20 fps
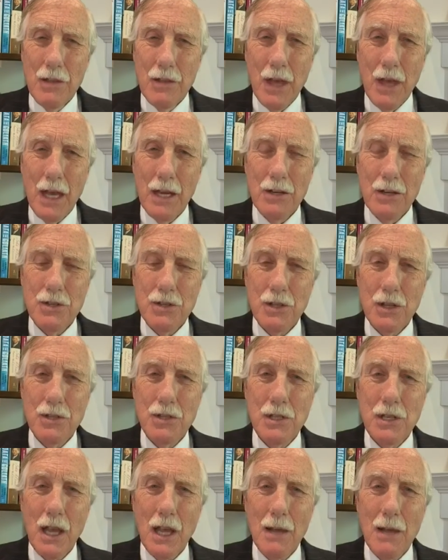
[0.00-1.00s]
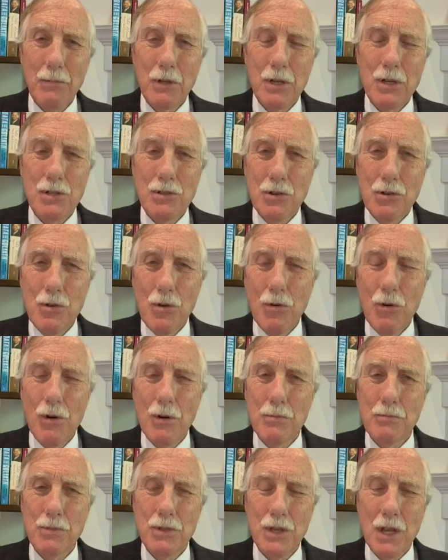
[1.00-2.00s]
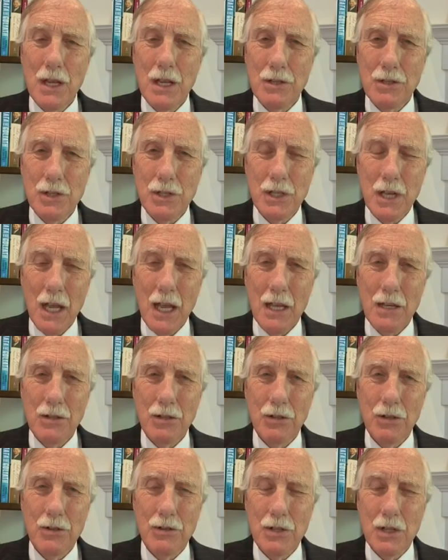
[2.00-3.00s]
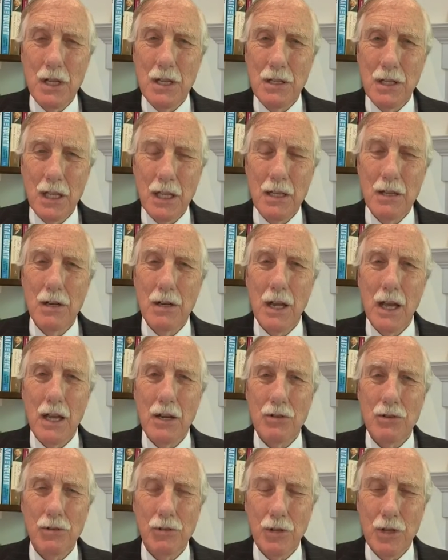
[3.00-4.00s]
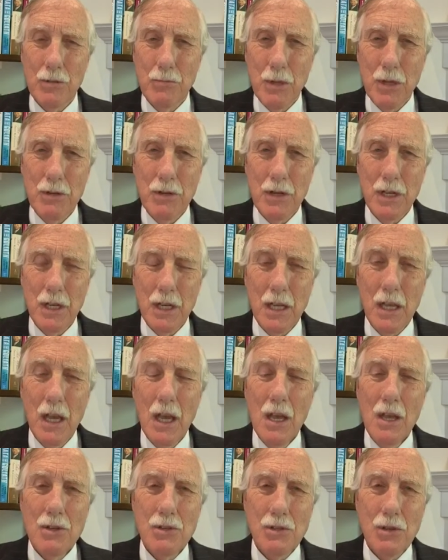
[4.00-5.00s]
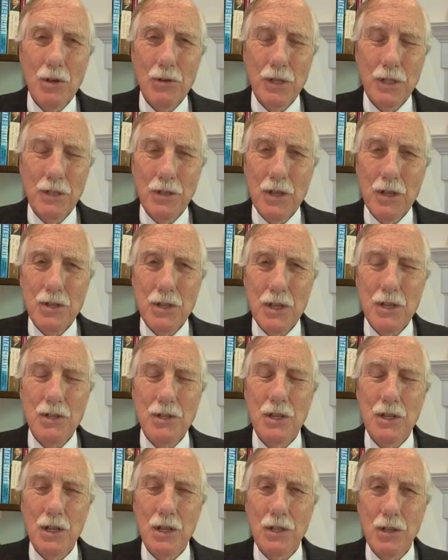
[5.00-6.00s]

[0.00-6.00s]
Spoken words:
That is, establish norms and standards in the international community so that this isn't a